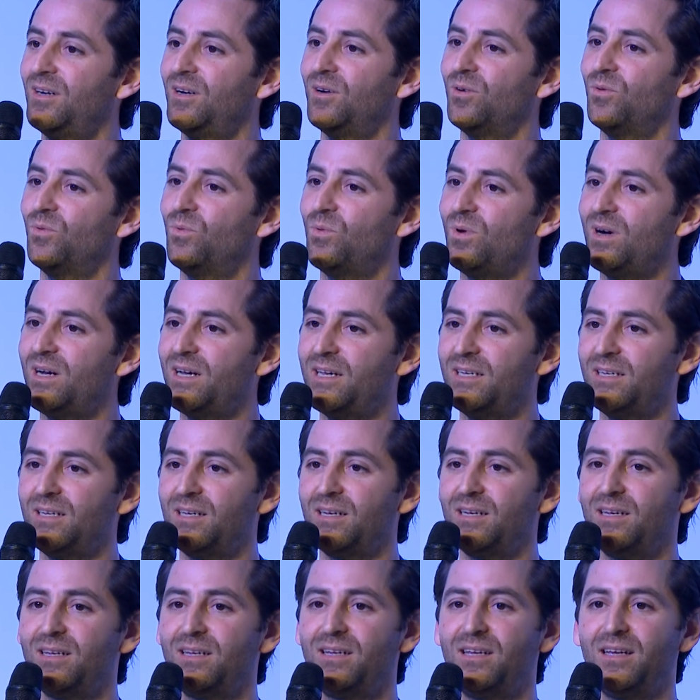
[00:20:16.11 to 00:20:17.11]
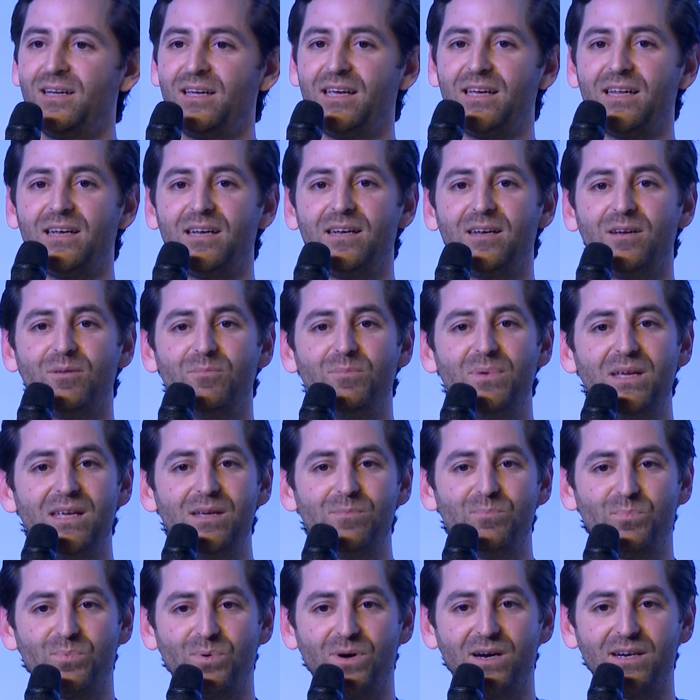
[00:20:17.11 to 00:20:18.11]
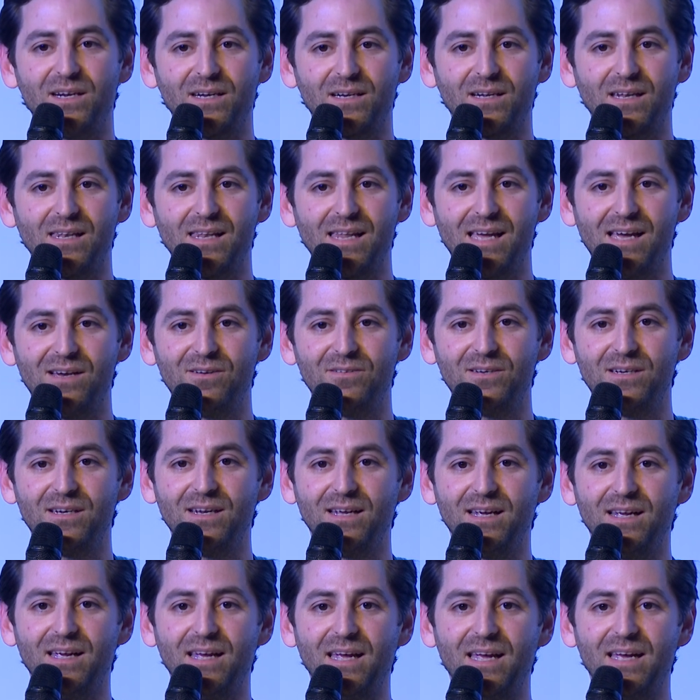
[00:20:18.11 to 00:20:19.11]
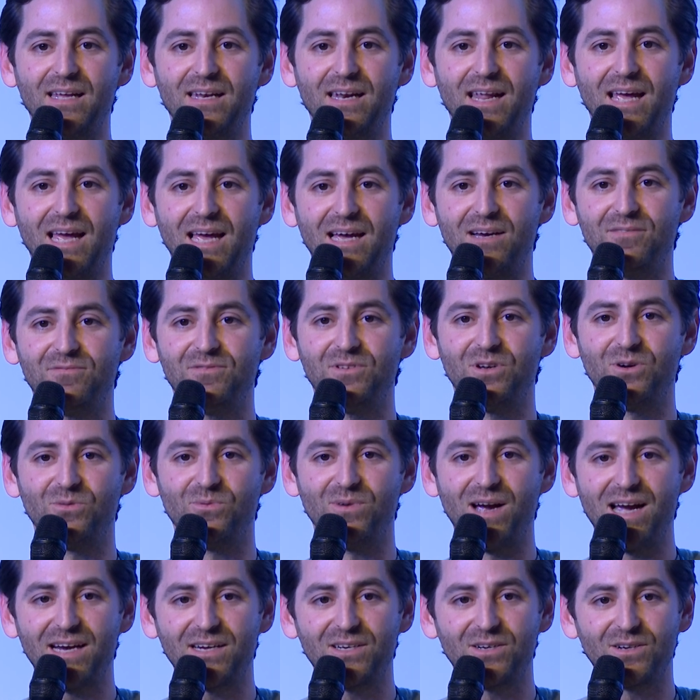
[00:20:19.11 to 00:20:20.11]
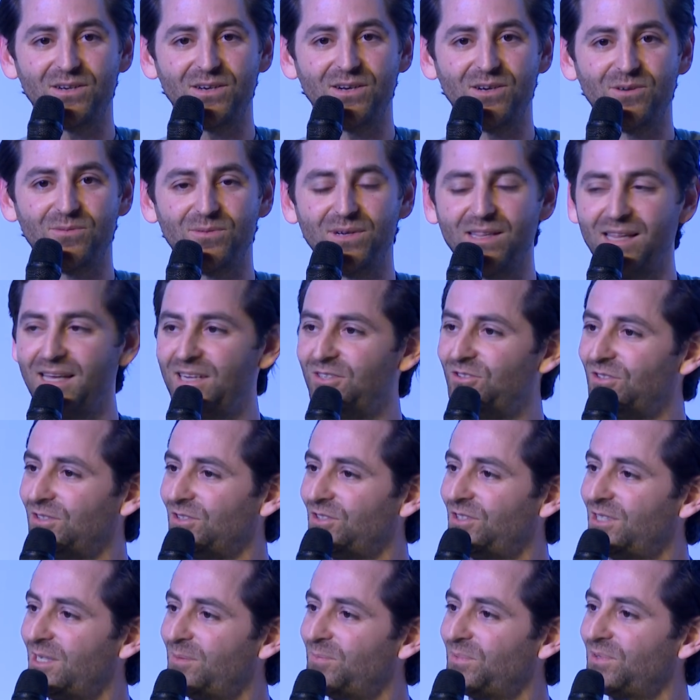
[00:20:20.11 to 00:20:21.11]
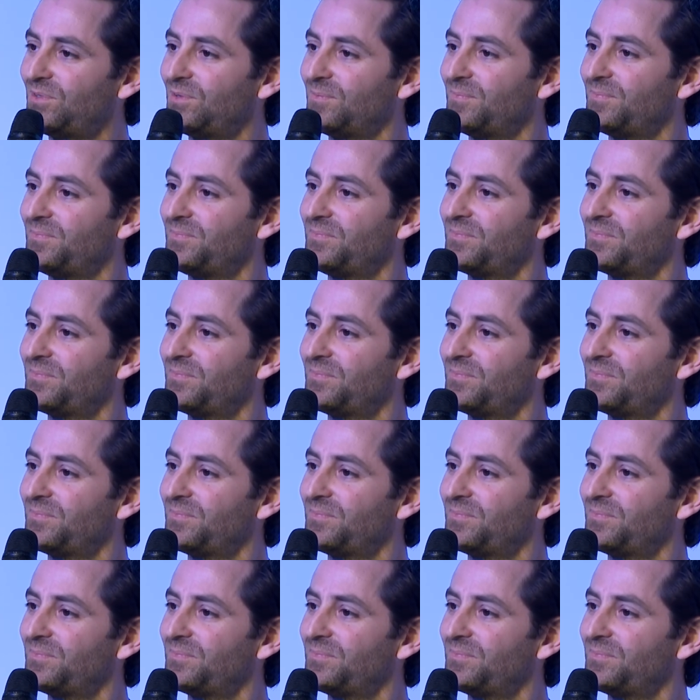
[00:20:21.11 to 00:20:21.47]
one can be product-led and have direct relationships